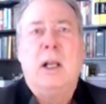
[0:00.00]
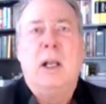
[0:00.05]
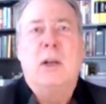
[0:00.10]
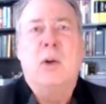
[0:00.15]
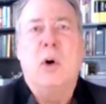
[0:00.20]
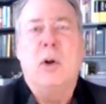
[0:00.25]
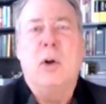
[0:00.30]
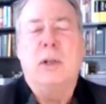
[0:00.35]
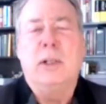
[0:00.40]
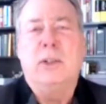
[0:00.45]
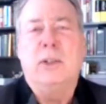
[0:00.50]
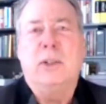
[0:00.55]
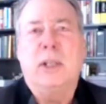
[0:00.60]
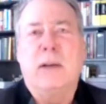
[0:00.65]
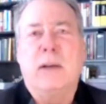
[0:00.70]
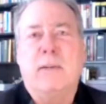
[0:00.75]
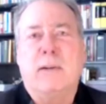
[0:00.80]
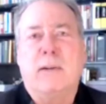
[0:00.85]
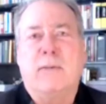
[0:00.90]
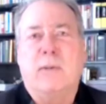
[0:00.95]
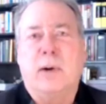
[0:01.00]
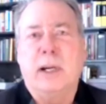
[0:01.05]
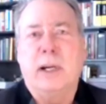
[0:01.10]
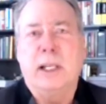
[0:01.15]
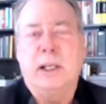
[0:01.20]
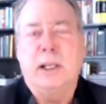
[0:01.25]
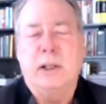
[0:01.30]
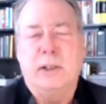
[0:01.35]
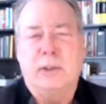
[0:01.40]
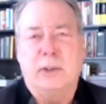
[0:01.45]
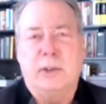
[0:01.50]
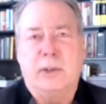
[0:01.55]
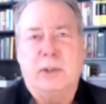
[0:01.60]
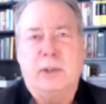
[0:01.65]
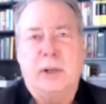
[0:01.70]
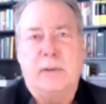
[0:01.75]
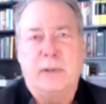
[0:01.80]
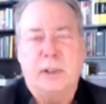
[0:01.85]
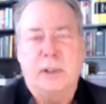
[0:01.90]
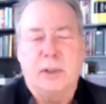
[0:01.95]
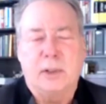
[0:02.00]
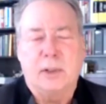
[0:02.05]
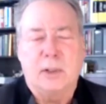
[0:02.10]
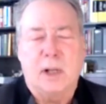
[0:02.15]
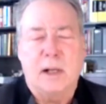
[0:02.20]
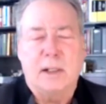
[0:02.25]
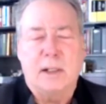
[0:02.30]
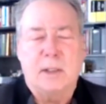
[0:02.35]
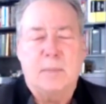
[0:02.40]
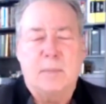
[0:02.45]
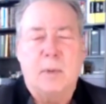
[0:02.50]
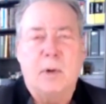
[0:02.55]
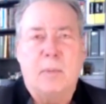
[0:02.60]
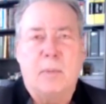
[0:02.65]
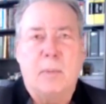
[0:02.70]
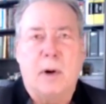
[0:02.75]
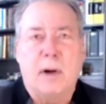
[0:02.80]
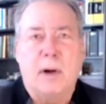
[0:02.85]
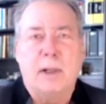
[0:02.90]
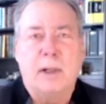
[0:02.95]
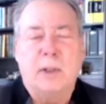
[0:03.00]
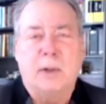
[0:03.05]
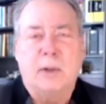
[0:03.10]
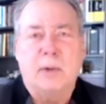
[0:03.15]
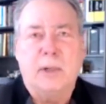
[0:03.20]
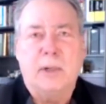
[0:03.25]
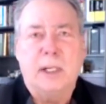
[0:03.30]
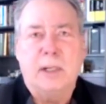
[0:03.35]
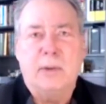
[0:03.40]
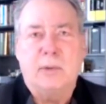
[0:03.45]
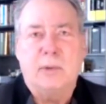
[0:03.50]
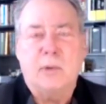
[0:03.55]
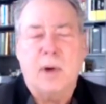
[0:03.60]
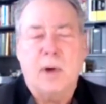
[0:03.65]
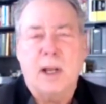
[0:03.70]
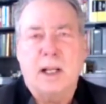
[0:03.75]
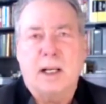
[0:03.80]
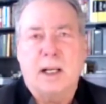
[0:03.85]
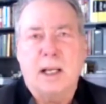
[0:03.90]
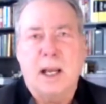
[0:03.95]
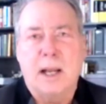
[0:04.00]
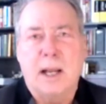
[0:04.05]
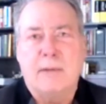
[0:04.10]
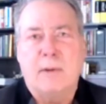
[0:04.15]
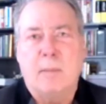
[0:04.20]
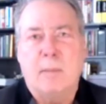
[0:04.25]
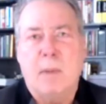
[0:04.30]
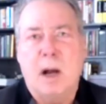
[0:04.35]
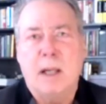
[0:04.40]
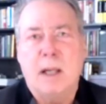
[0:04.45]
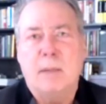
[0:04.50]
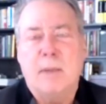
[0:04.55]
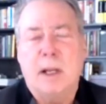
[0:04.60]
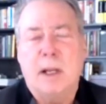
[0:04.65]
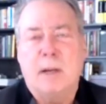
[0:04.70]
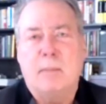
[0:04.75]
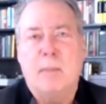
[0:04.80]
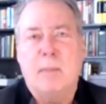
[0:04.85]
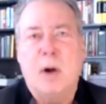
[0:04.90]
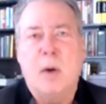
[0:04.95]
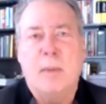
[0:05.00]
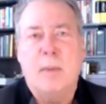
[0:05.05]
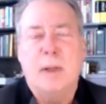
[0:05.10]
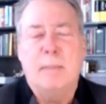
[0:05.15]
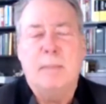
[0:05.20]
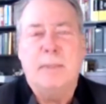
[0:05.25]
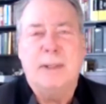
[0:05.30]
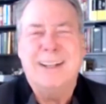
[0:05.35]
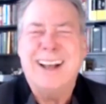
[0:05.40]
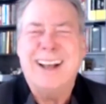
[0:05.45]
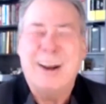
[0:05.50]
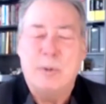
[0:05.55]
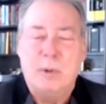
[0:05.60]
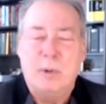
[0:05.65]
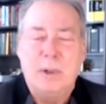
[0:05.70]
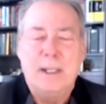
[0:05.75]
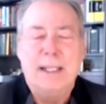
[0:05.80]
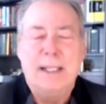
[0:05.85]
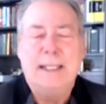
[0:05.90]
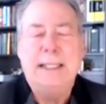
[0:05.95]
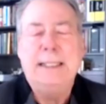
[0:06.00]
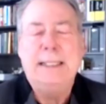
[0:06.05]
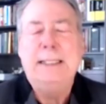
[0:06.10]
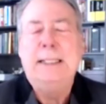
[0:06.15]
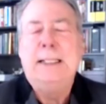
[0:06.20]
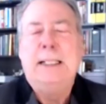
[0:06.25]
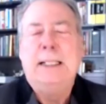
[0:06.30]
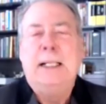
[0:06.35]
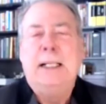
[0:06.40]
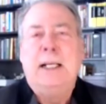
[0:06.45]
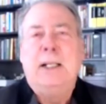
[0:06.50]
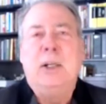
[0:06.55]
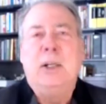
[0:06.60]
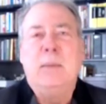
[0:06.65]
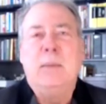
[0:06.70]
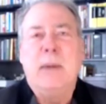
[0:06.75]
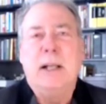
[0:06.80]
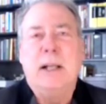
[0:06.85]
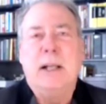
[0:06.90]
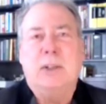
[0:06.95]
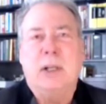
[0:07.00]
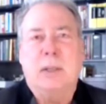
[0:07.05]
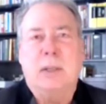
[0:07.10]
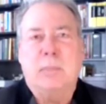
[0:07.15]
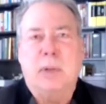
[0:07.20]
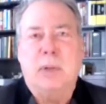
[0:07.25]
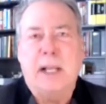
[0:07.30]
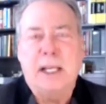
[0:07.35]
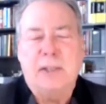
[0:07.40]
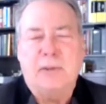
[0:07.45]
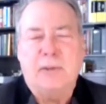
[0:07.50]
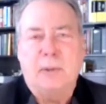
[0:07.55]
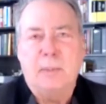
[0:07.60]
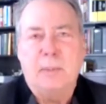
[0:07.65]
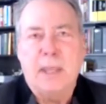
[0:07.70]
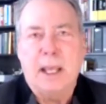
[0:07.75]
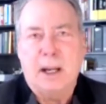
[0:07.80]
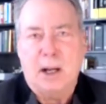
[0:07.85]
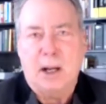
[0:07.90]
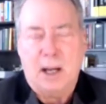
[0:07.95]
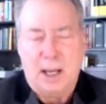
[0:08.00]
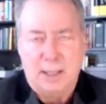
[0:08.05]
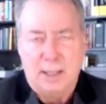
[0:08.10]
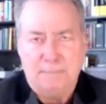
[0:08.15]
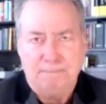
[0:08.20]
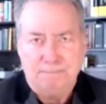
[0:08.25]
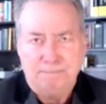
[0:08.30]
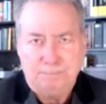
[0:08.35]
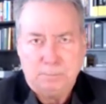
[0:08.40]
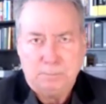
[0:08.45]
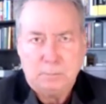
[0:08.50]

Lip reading: gold and silver for any goods or service as long as both parties agreed. It was quite a kind of a monumental moment, but not really too much took place from then on